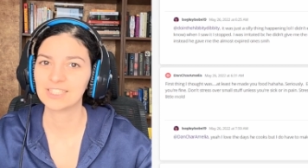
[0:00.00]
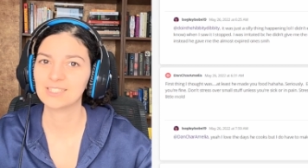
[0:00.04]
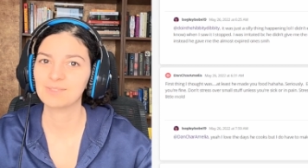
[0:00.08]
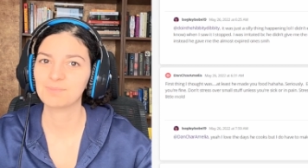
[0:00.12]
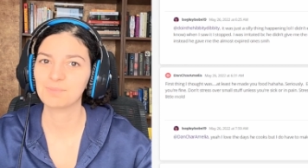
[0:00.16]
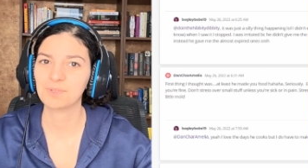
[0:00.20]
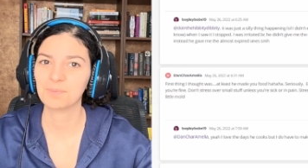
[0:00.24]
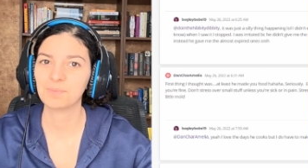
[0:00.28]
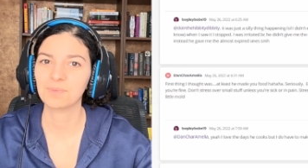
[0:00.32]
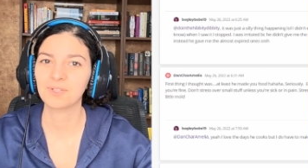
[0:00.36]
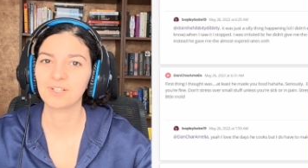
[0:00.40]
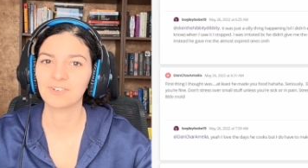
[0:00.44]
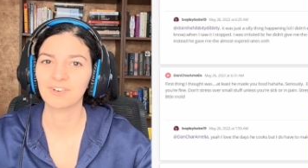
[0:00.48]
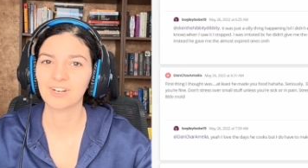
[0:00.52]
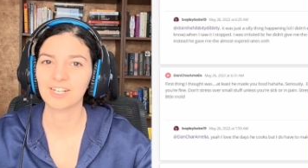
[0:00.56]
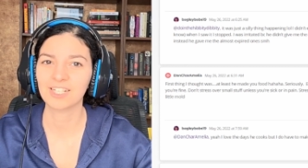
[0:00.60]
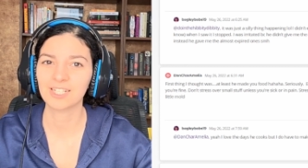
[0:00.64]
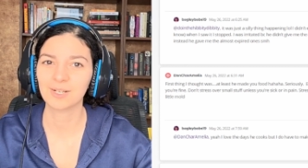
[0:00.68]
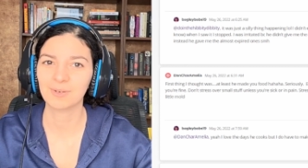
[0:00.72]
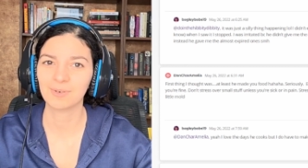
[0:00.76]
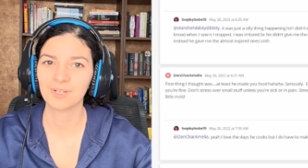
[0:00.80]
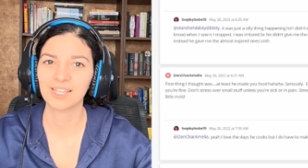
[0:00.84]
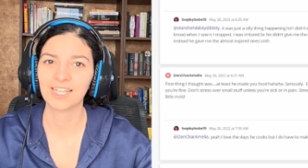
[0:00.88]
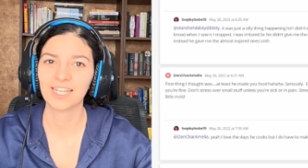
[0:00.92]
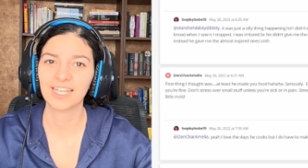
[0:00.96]
that people are
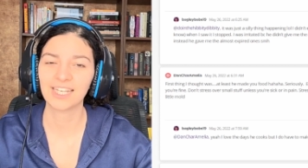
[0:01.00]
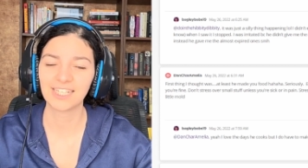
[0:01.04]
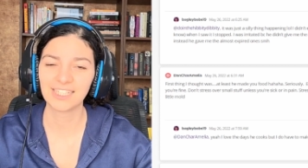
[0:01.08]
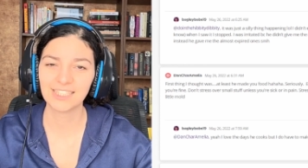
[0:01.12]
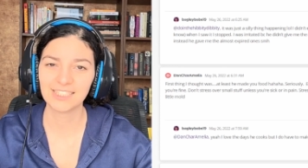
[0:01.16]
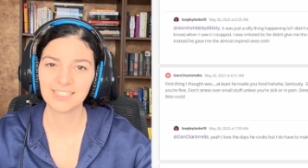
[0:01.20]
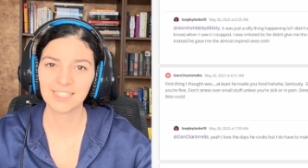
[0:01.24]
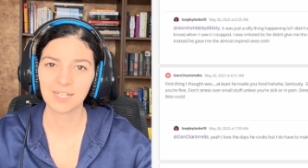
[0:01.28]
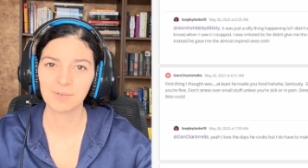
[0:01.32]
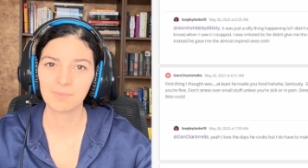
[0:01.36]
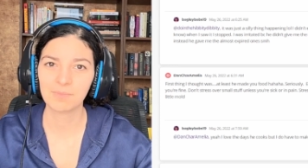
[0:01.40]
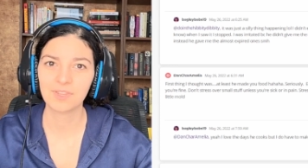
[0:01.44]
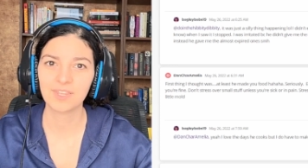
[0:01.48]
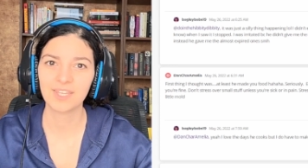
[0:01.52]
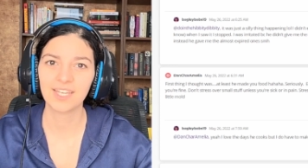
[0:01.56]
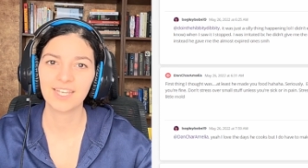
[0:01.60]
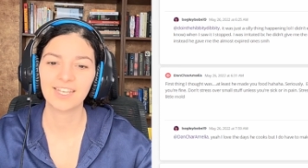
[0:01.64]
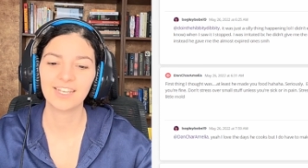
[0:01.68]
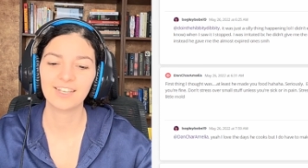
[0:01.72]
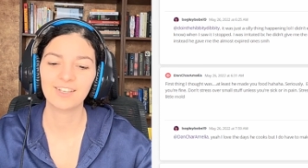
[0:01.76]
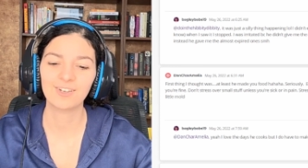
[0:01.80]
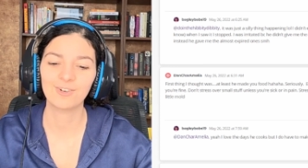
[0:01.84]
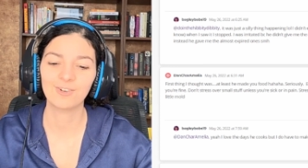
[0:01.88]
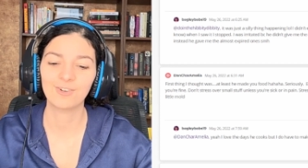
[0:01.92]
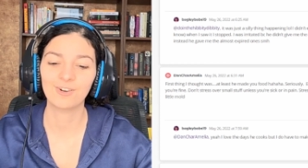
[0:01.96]
under when they eat
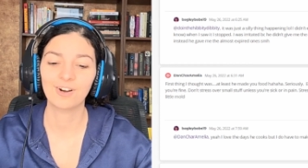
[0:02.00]
something or